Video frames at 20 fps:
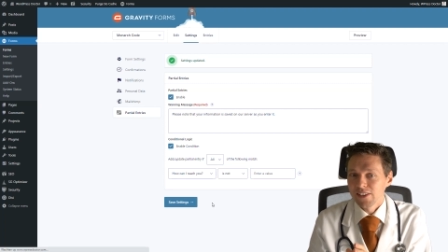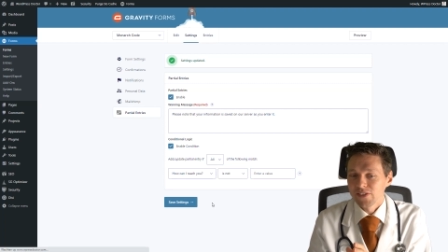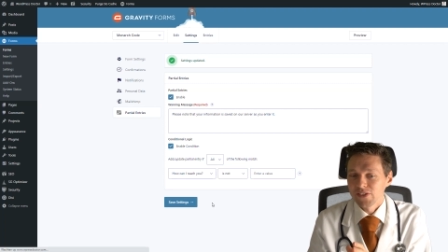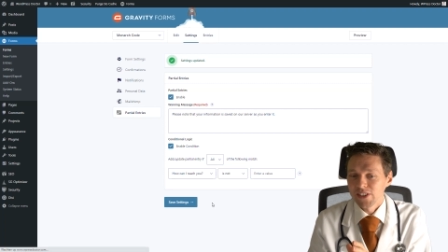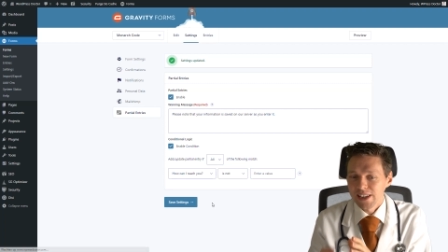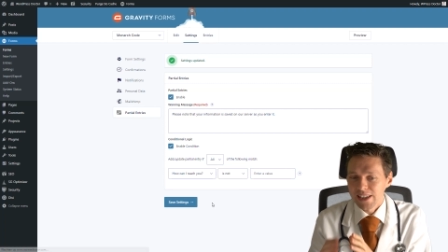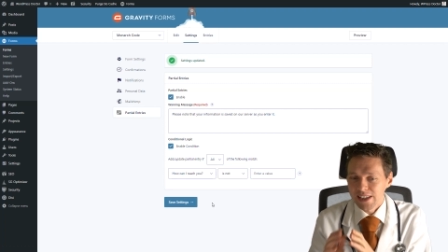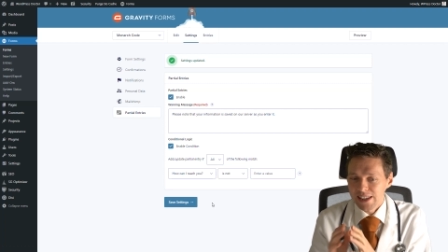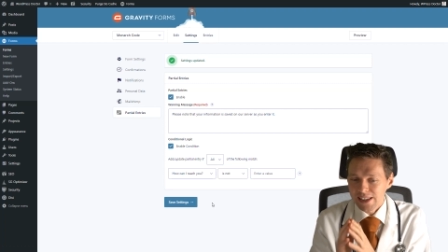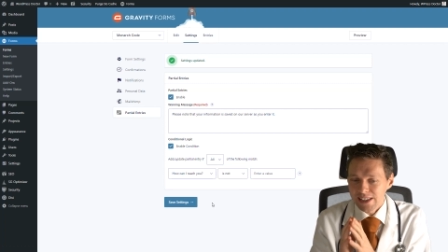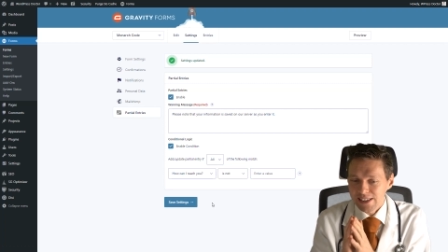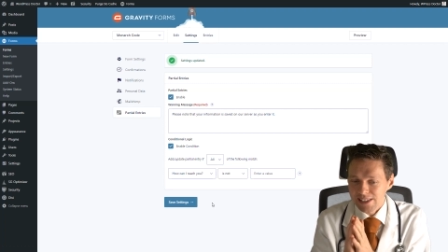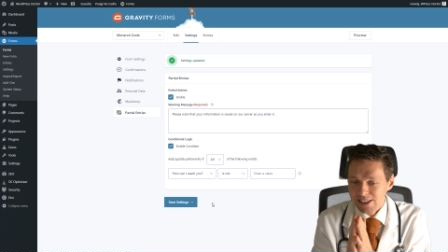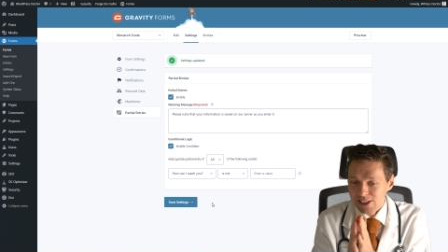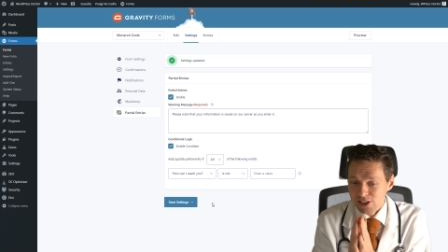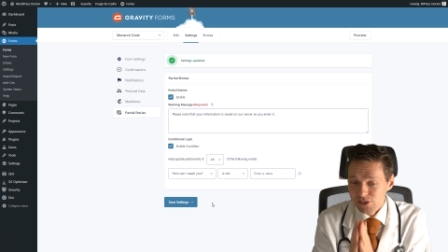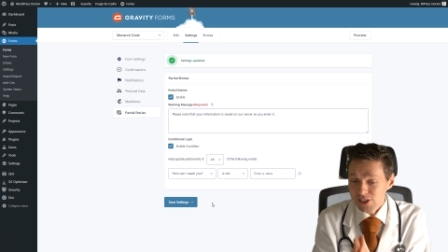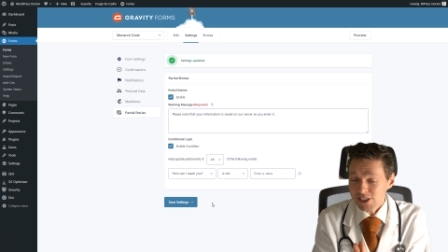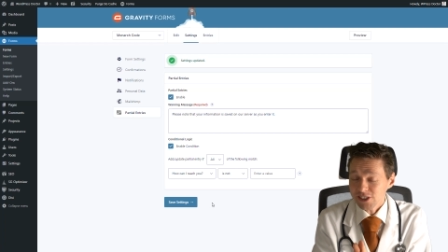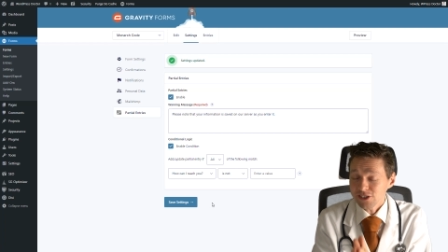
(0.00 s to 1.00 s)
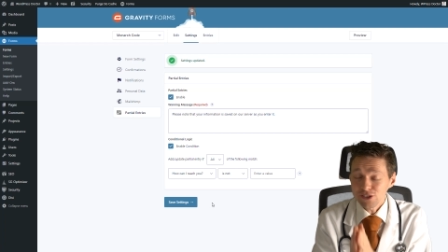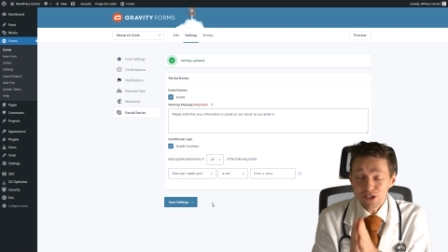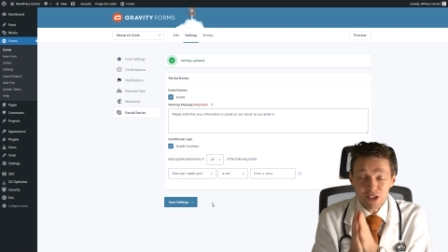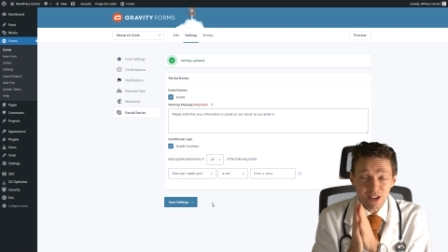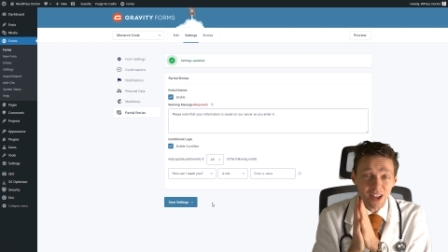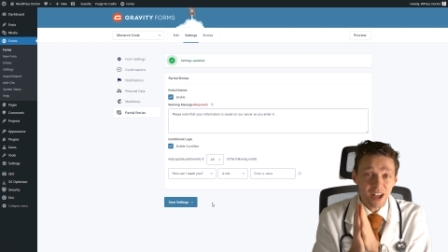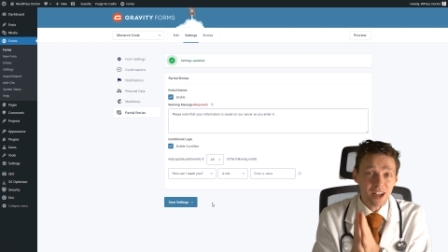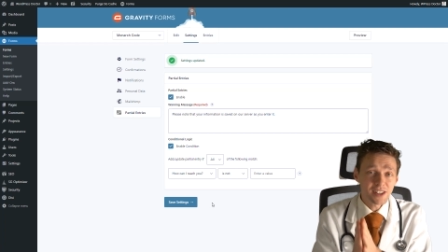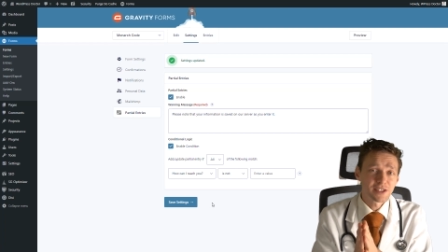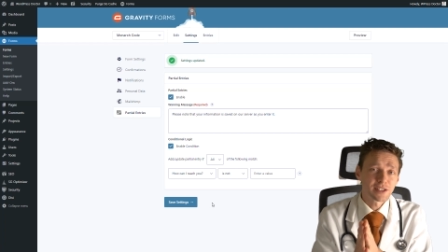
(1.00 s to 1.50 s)
then the conditional
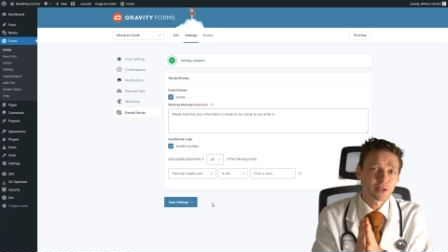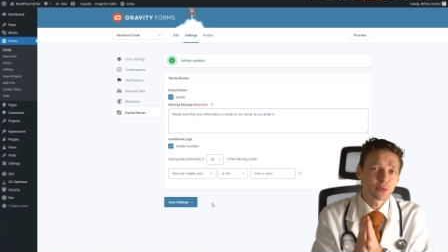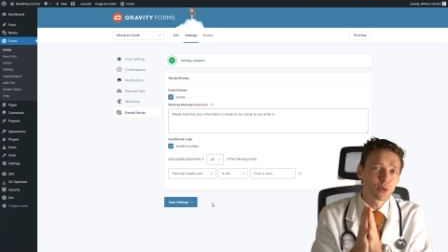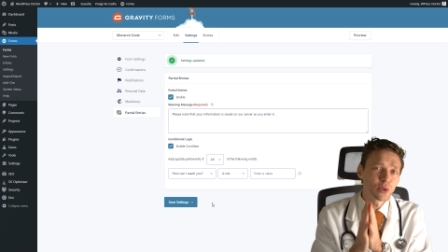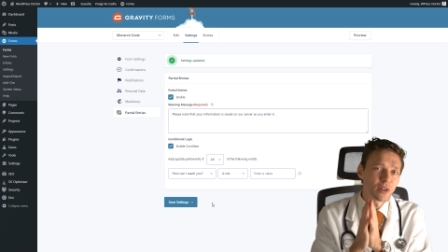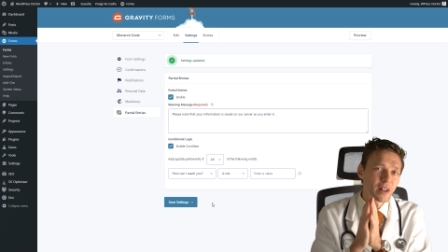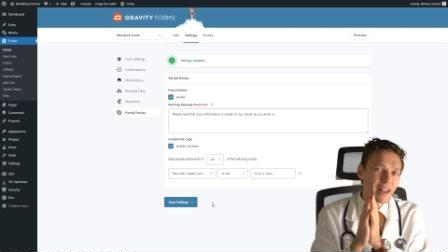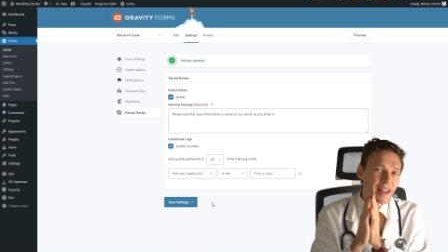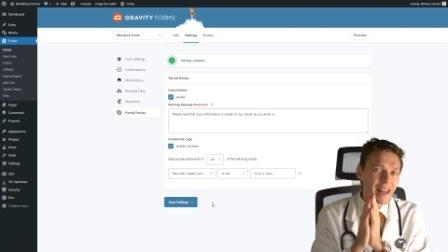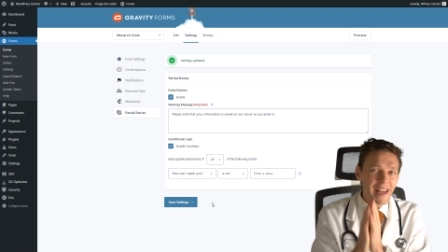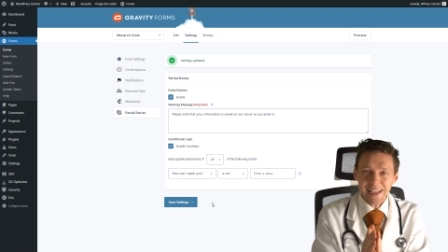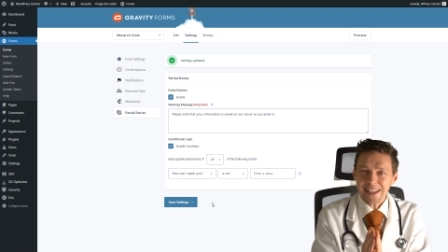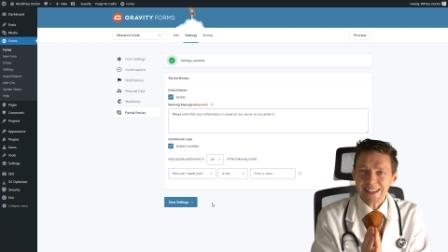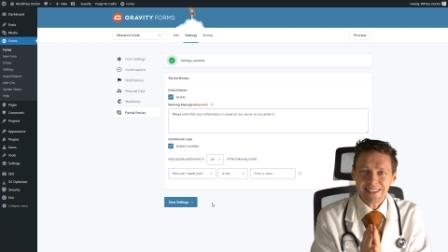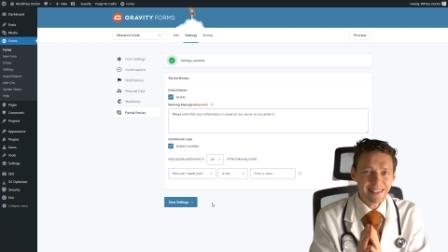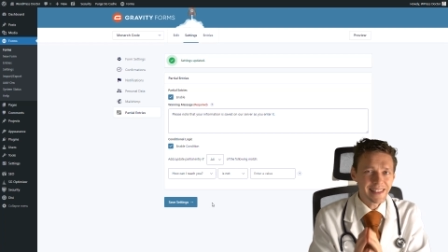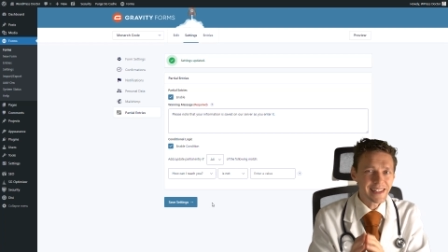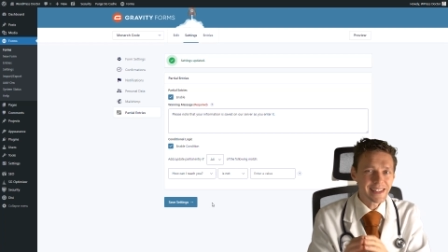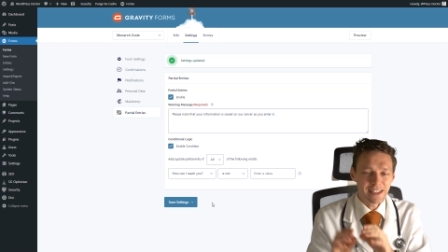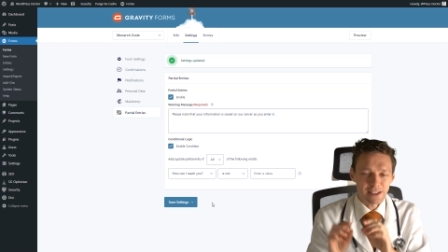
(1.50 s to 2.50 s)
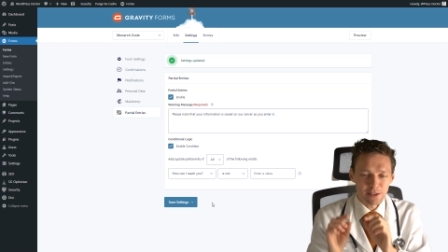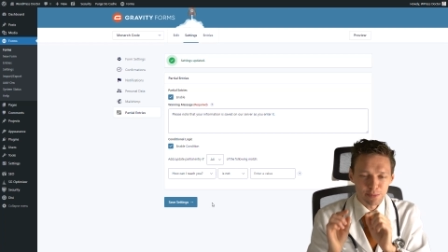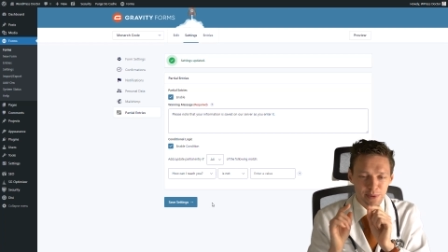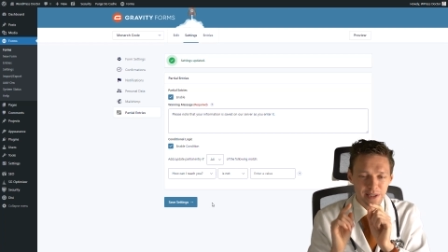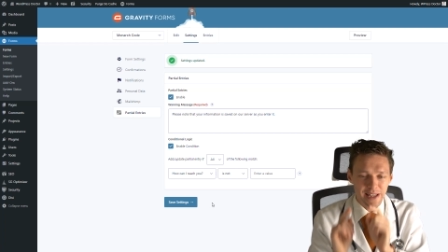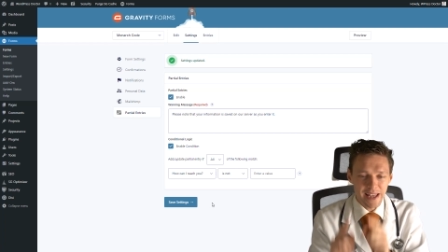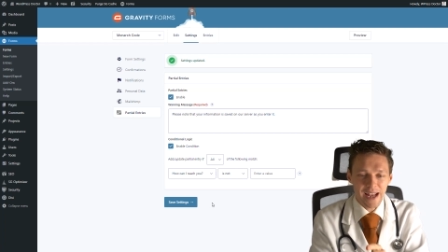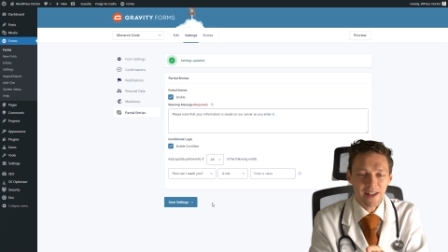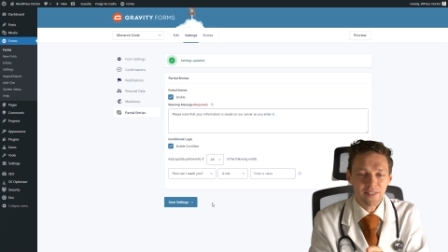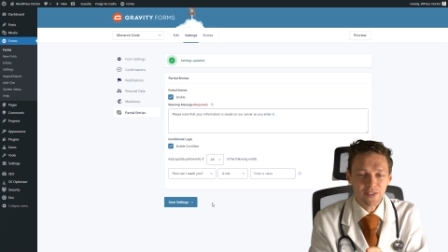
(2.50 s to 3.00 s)
logic will anything that's
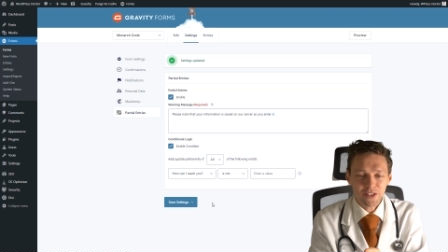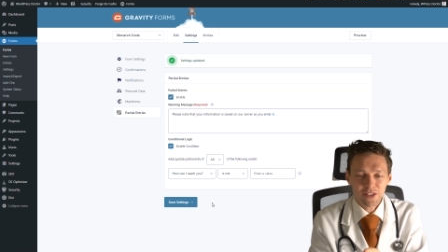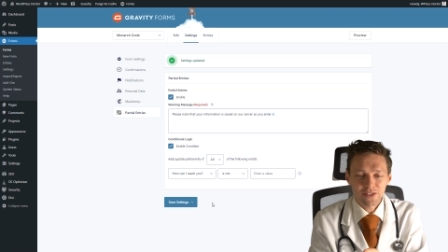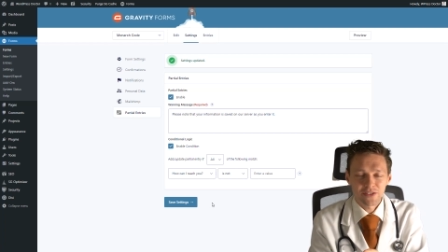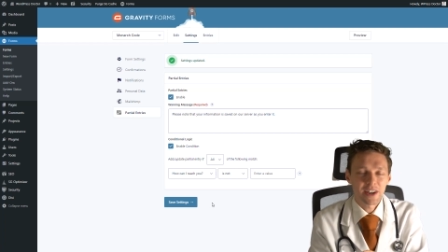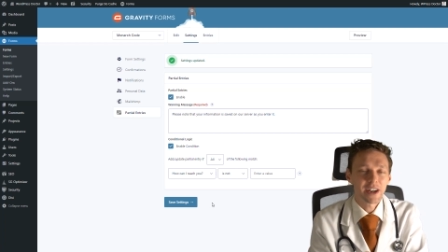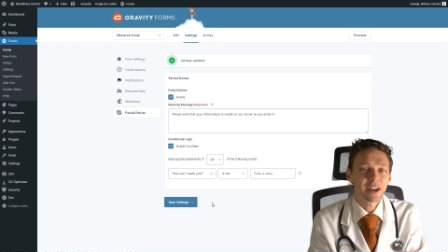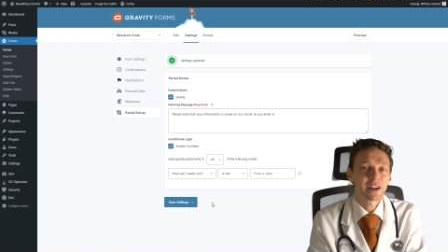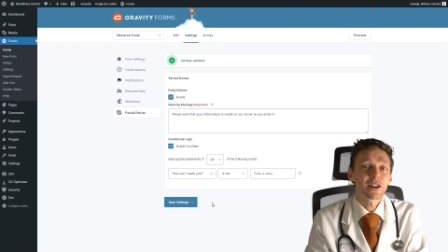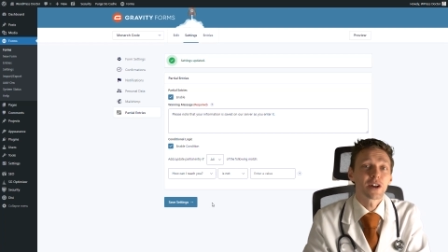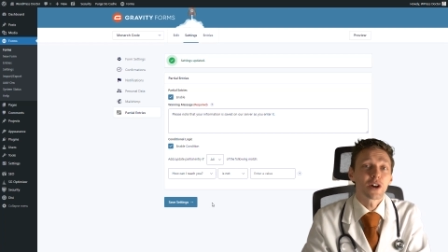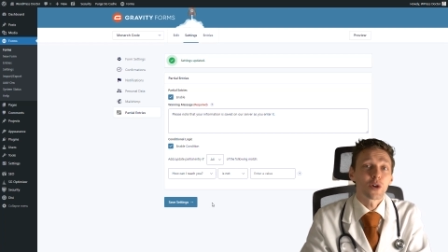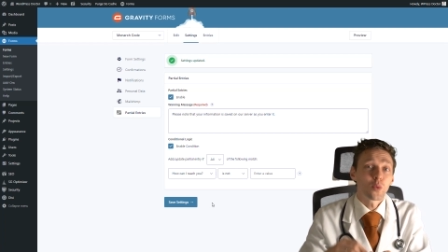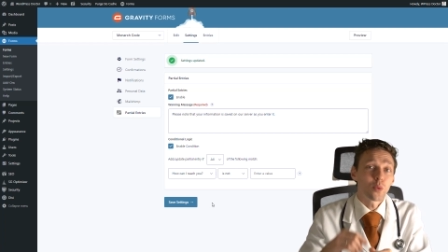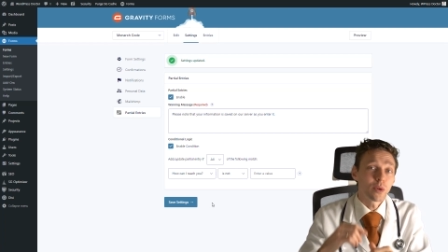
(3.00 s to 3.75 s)
been entered there